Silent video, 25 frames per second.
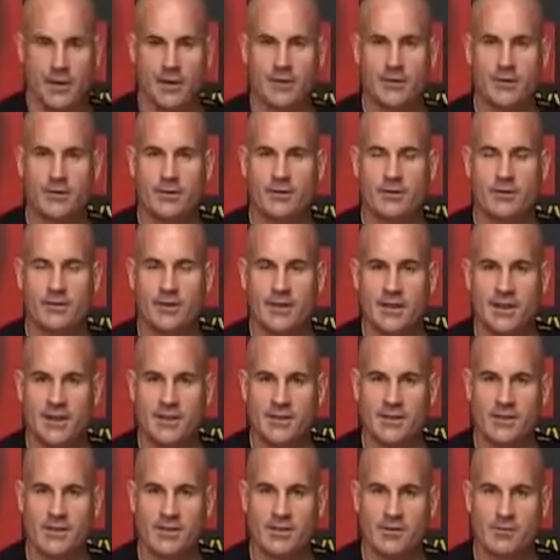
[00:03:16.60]
the good thing
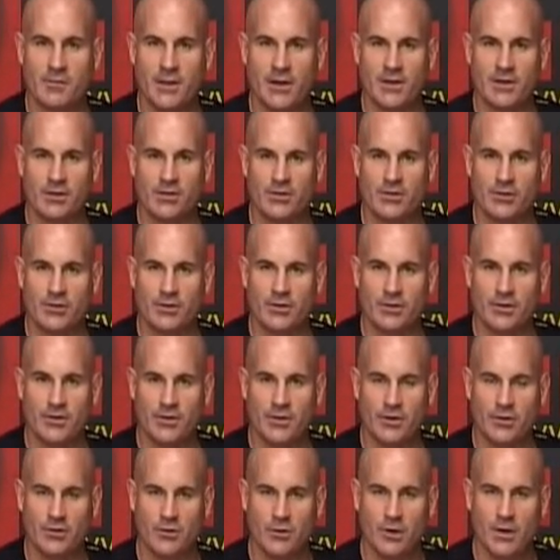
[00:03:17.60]
is to make sure that
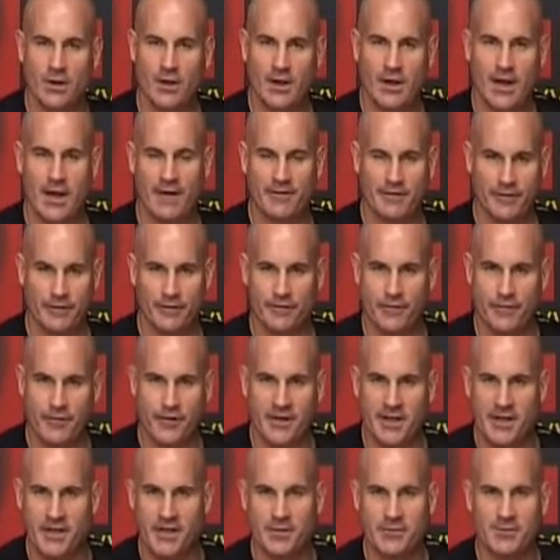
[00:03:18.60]
you have the
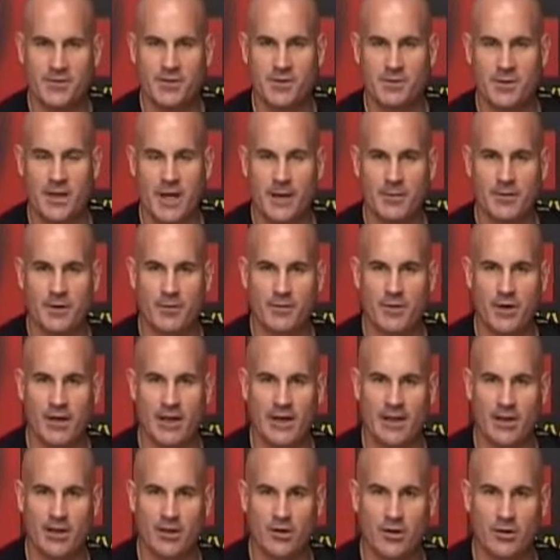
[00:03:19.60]
freedom to be able to
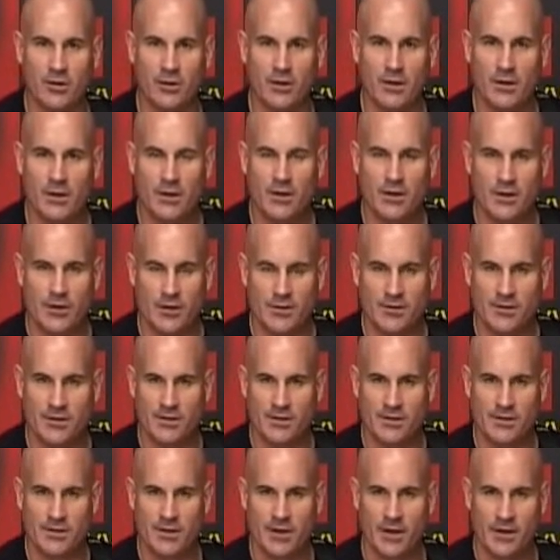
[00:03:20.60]
play along using
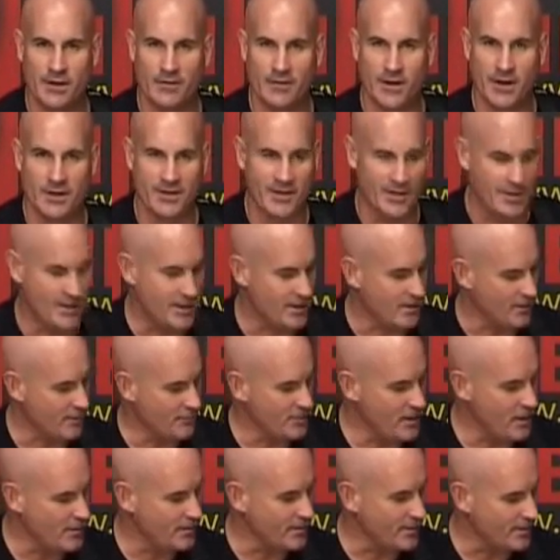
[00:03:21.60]
this kind of idea. Now you'll
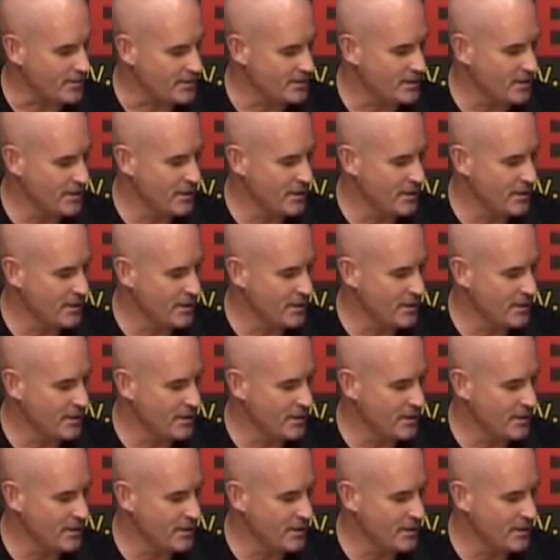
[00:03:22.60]
notice